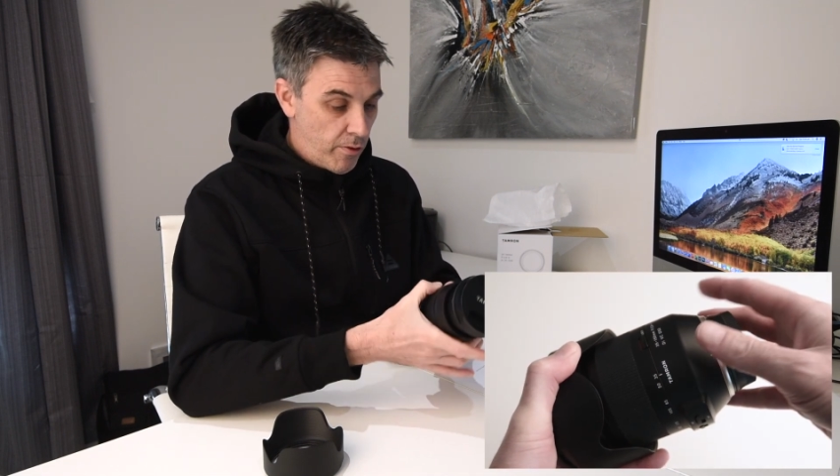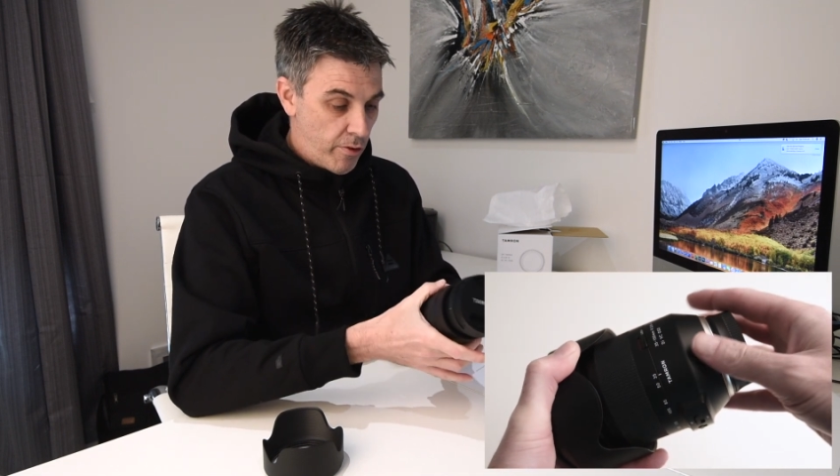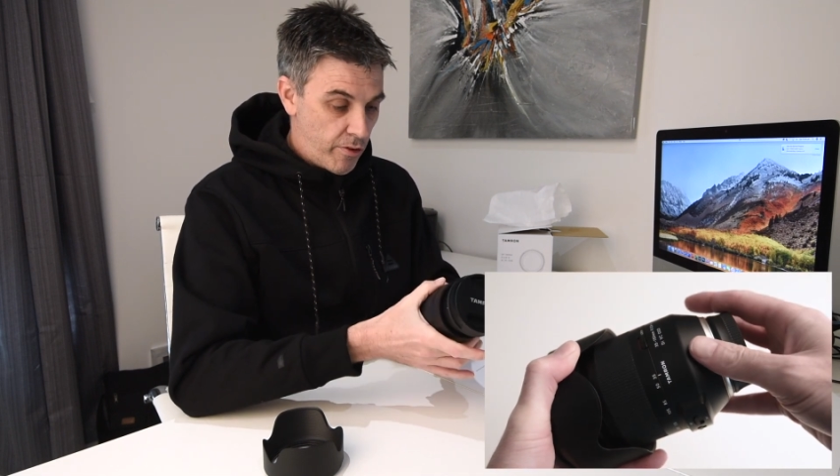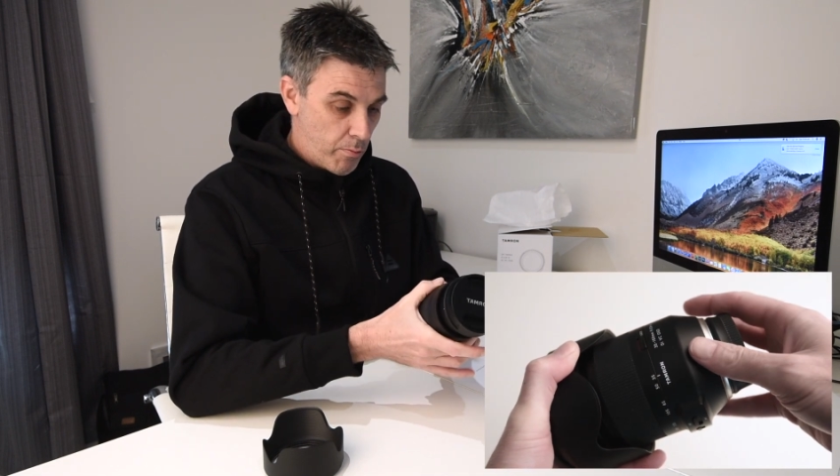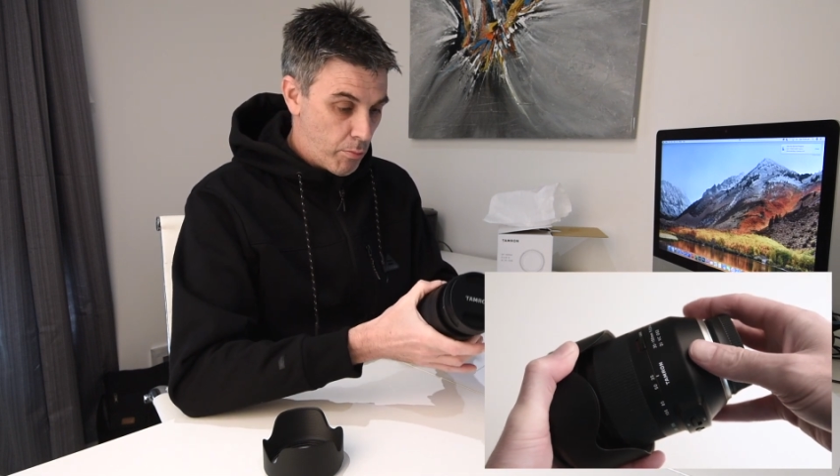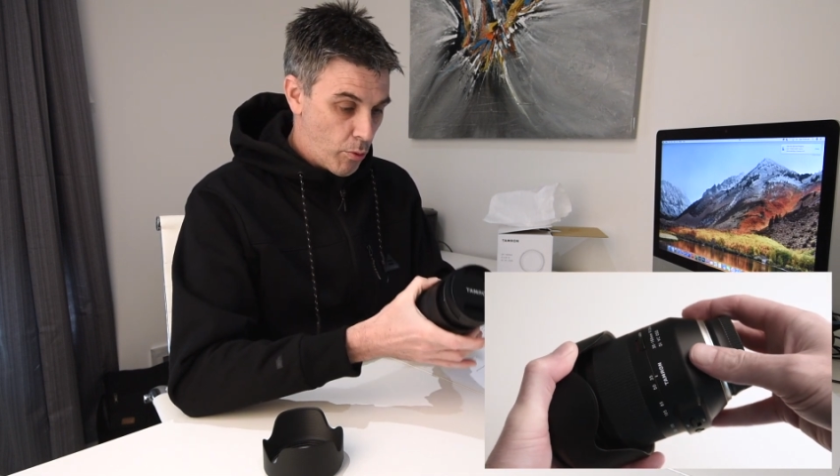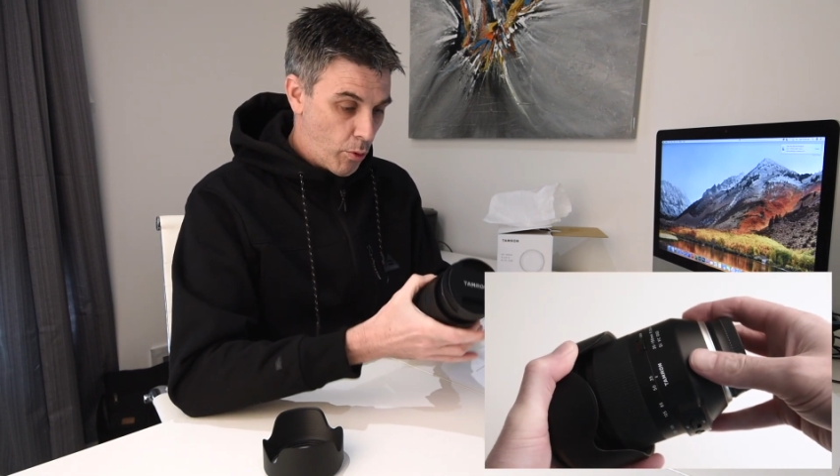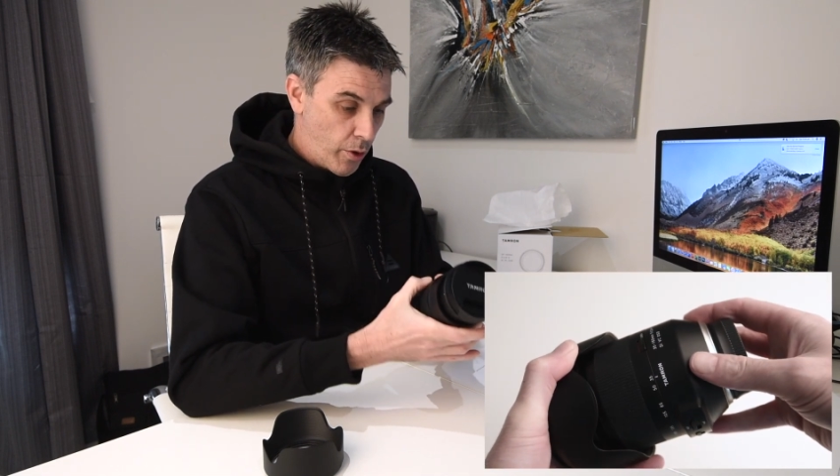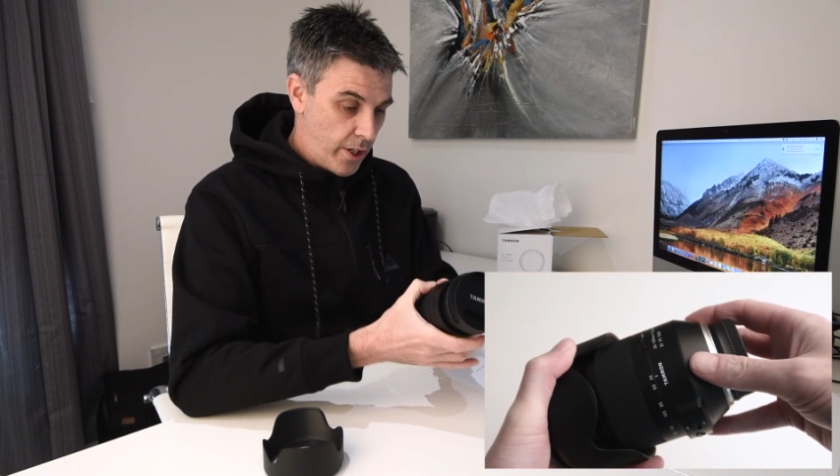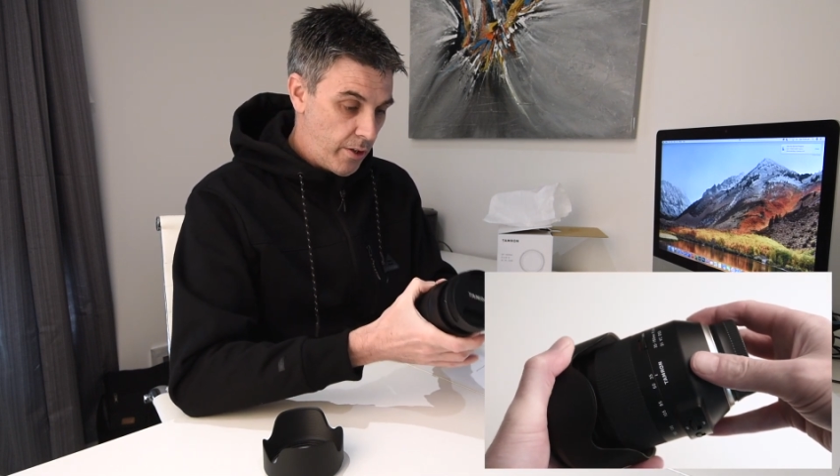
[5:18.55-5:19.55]
nice and
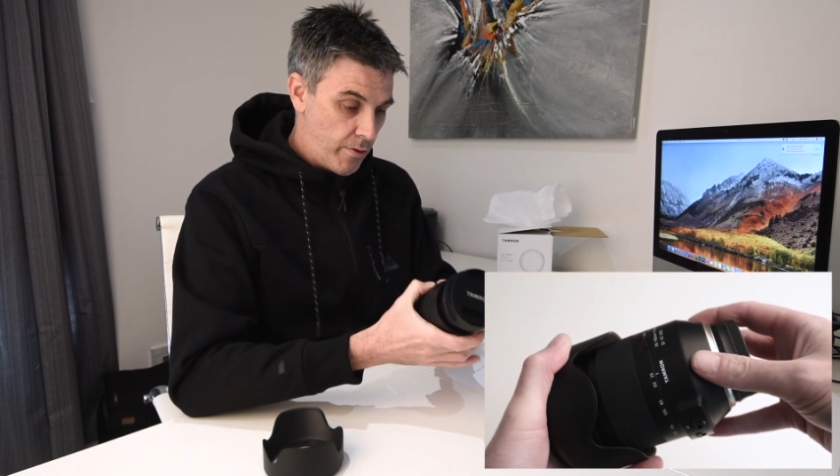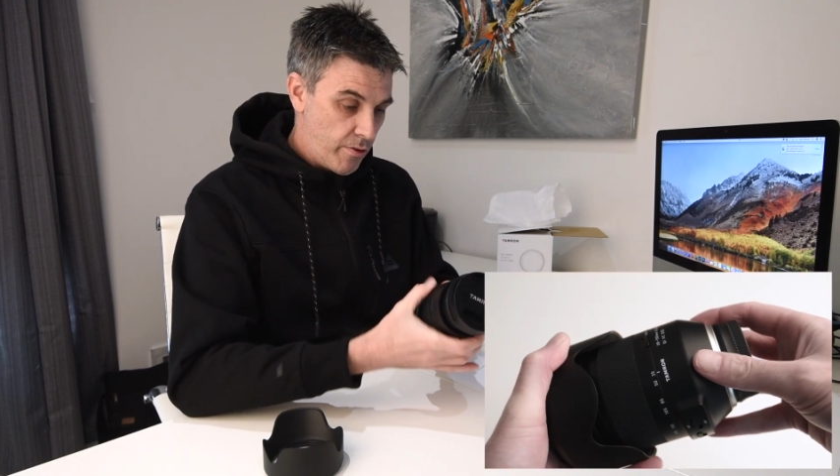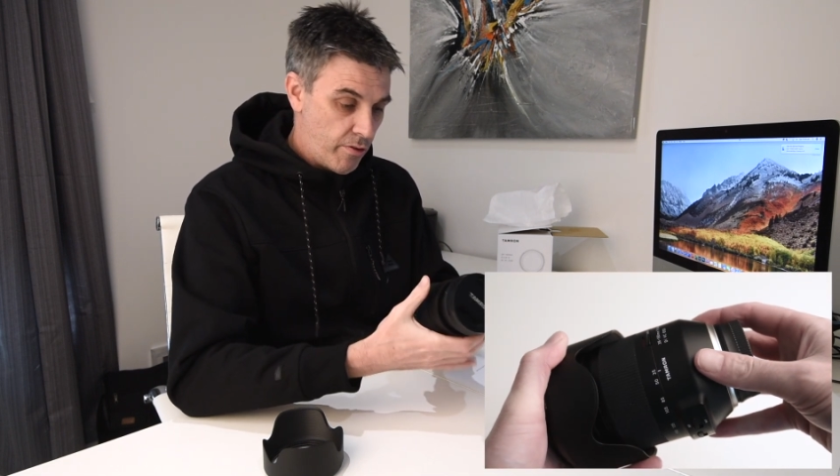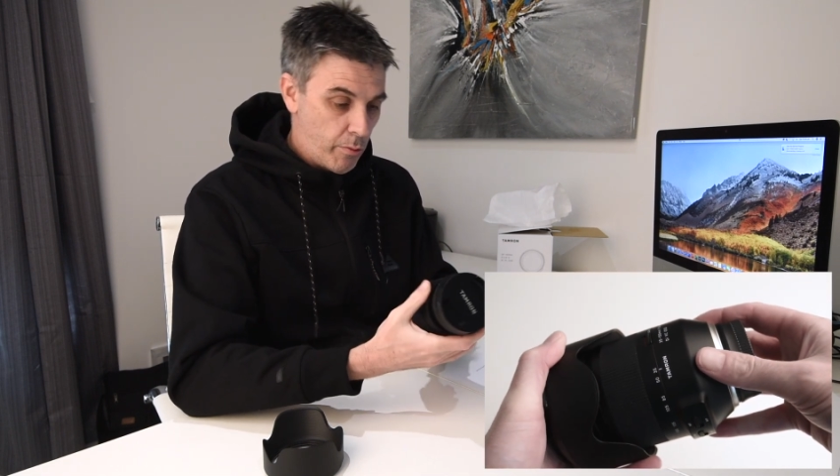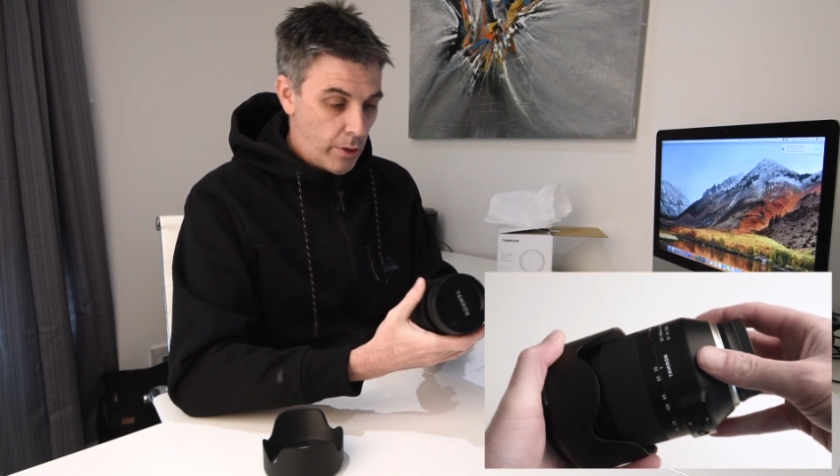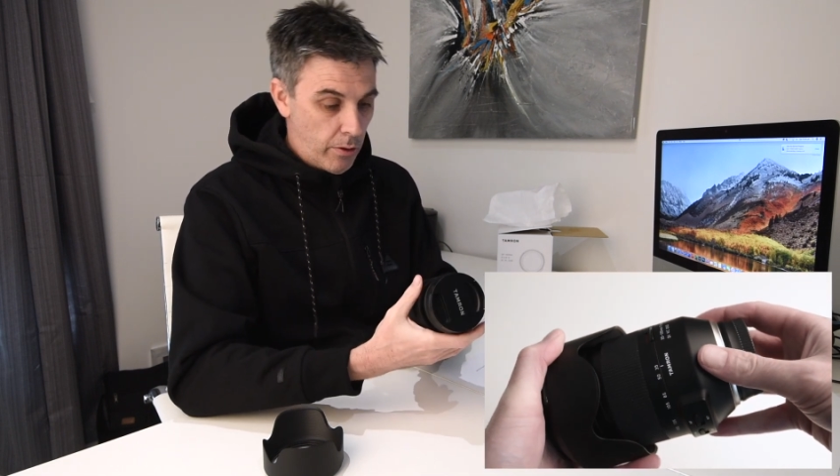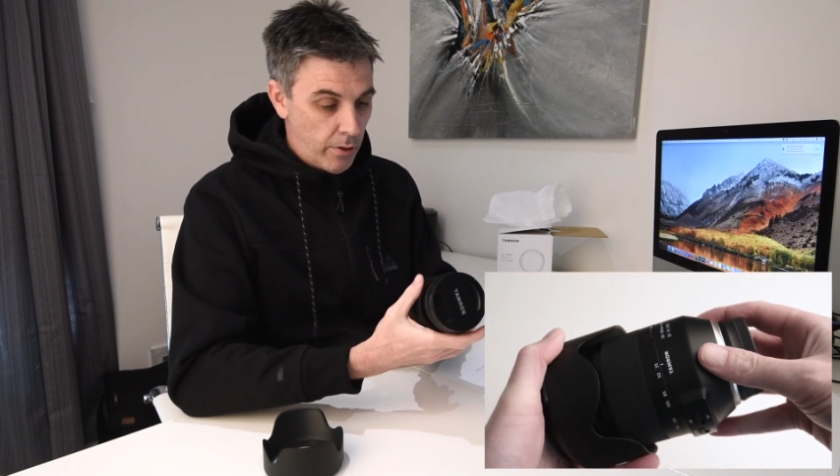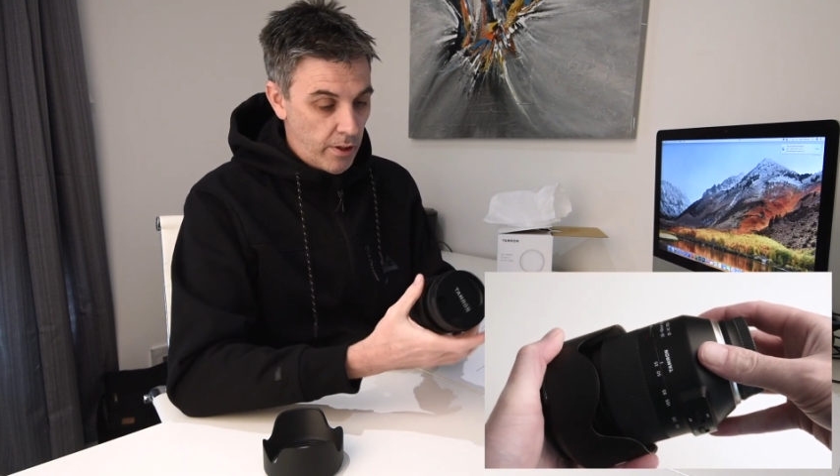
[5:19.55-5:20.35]
broad here as well,